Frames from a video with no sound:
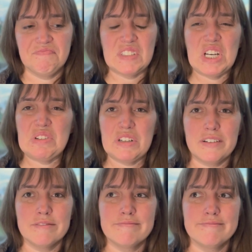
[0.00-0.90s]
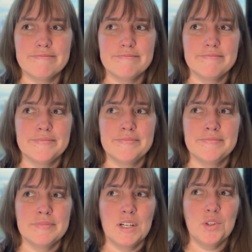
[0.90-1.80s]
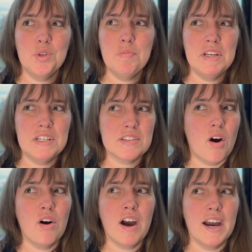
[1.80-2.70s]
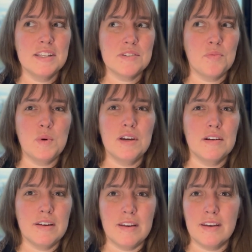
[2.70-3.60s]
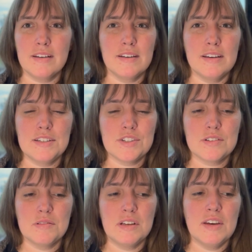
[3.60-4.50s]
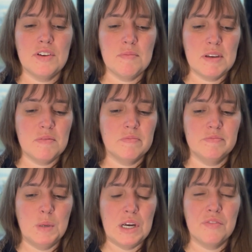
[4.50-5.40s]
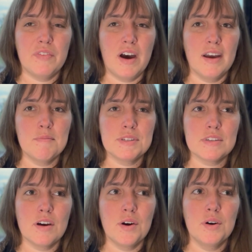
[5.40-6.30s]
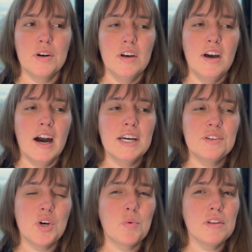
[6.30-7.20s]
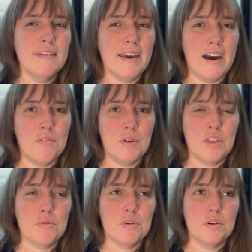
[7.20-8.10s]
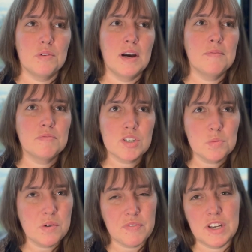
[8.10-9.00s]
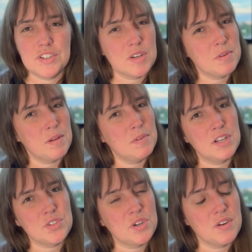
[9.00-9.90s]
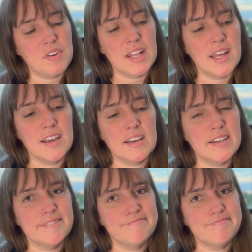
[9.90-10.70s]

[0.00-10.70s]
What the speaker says: I don't know. Lupin is all kinds of weird in it, and it's giving me weird vibes. So, I don't know. We're like halfway through. I'm sure we'll finish it, but I'm not sure if I like it.